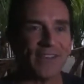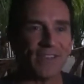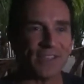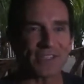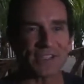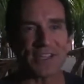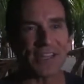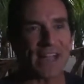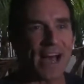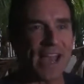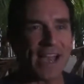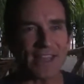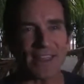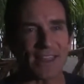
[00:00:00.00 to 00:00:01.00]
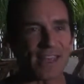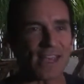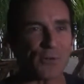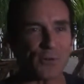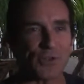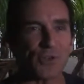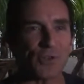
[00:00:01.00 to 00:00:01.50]
this Goliath
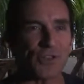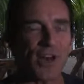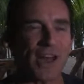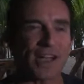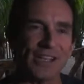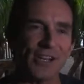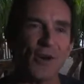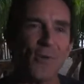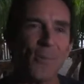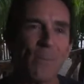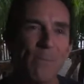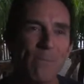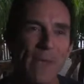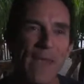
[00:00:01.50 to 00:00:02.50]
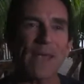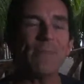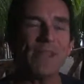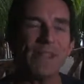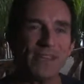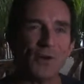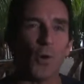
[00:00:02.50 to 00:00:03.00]
thing where you thought, you know, maybe
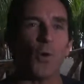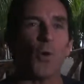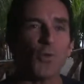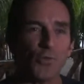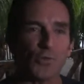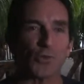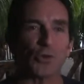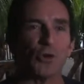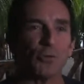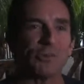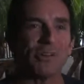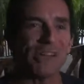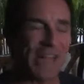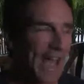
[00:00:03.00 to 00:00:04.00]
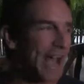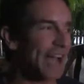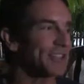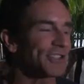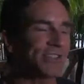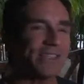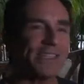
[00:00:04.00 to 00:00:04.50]
the old group could
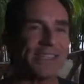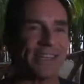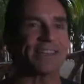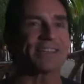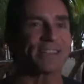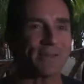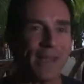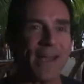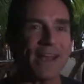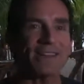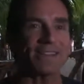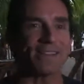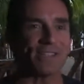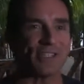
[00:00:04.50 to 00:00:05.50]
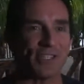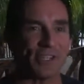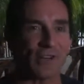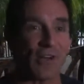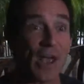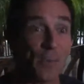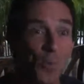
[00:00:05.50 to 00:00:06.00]
actually kick some ass this year.
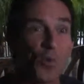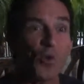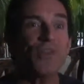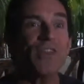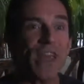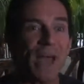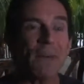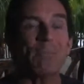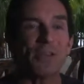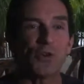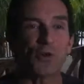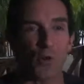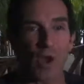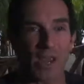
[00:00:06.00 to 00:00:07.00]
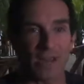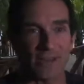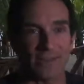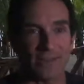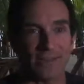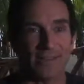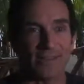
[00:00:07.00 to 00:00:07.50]
And wouldn't that be
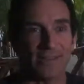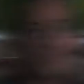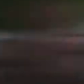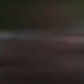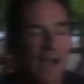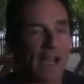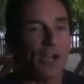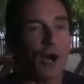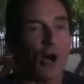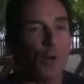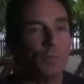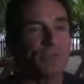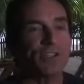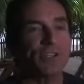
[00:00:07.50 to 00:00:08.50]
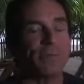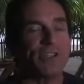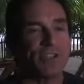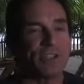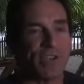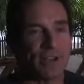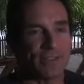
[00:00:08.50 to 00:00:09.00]
great? I hope Jimmy
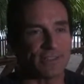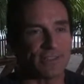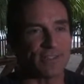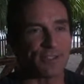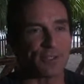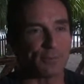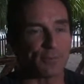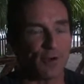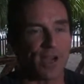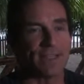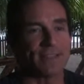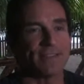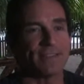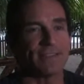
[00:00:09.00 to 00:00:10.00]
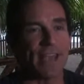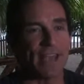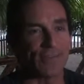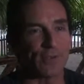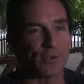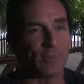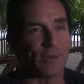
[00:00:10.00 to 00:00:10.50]
Johnson surprises
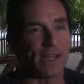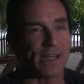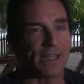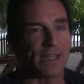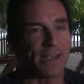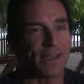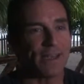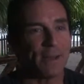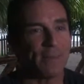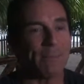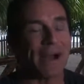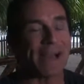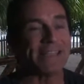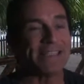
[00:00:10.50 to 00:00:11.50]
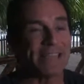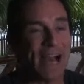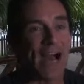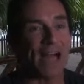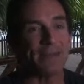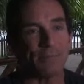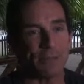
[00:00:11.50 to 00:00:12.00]
everybody by
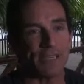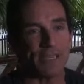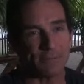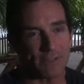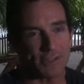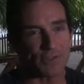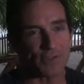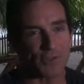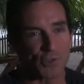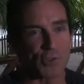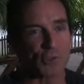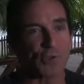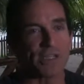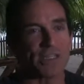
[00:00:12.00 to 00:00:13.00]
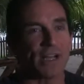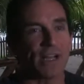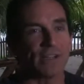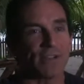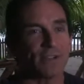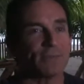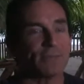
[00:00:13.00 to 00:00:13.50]
not being Mr.
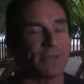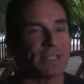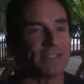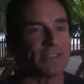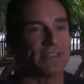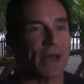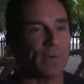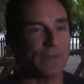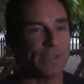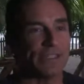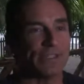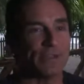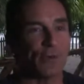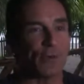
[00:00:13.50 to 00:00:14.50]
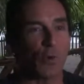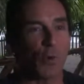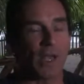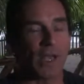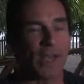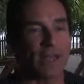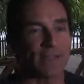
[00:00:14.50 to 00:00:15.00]
Storyteller, because that will lead to a
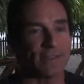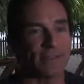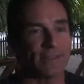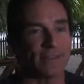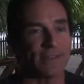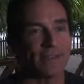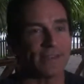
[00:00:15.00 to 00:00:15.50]
quick exit.